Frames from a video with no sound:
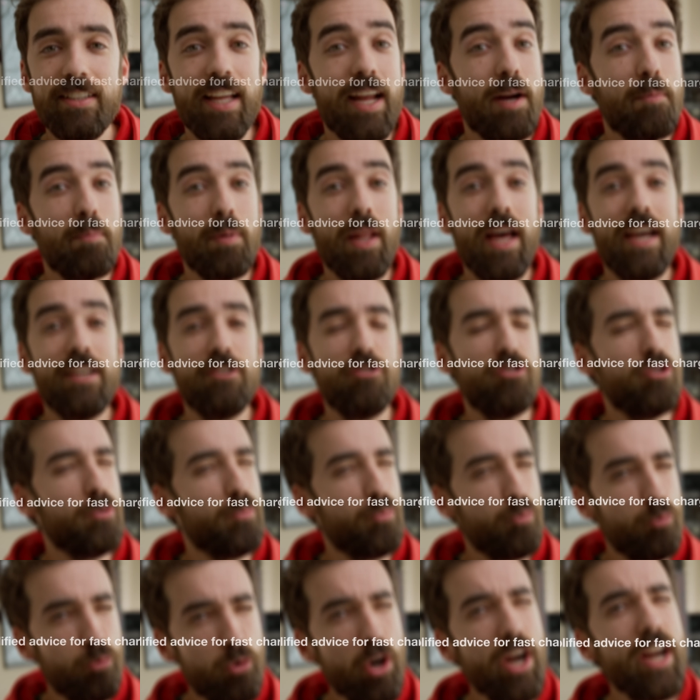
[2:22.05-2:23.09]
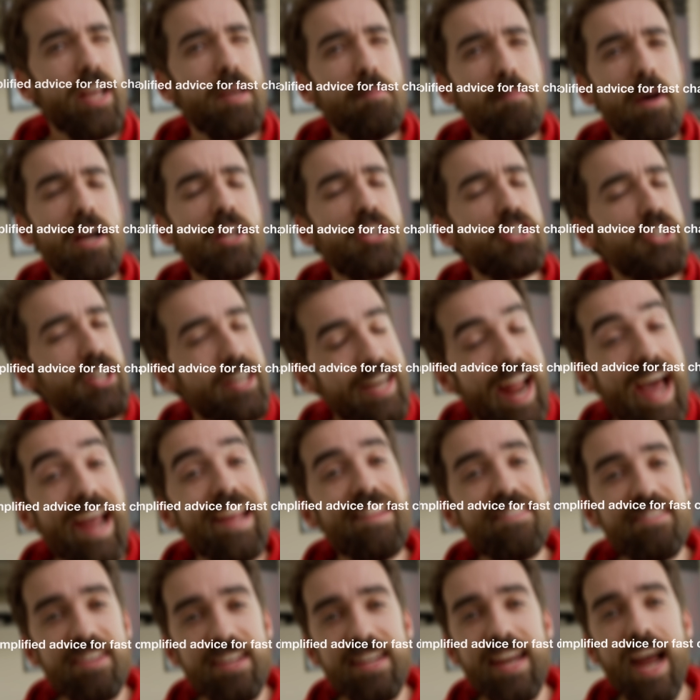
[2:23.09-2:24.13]
that applies to pretty much
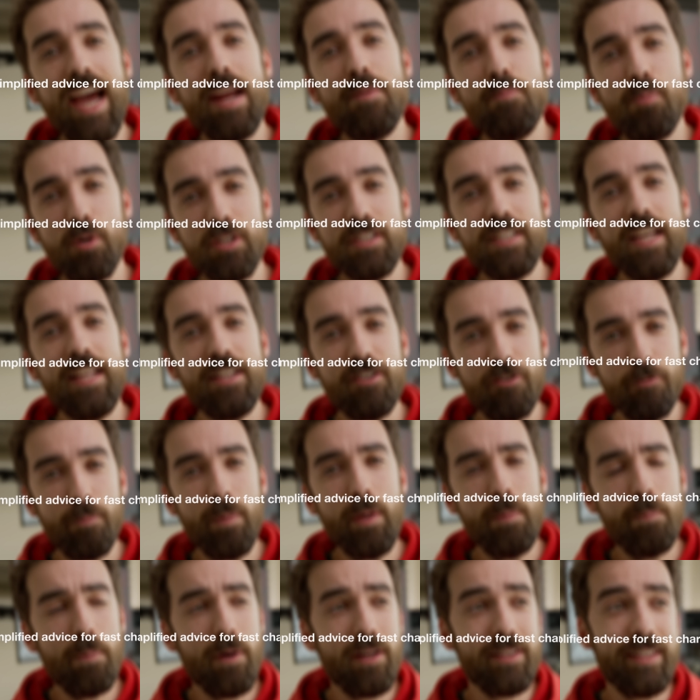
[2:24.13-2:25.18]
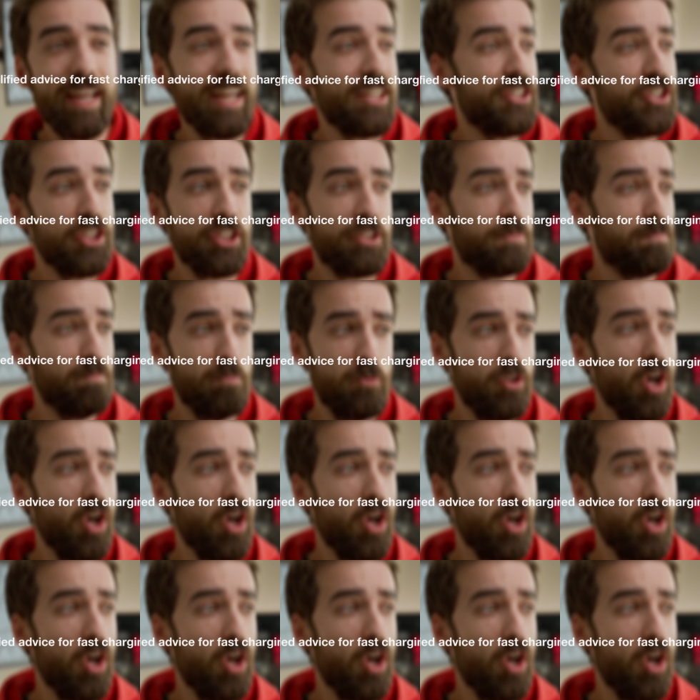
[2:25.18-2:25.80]
99% of people that just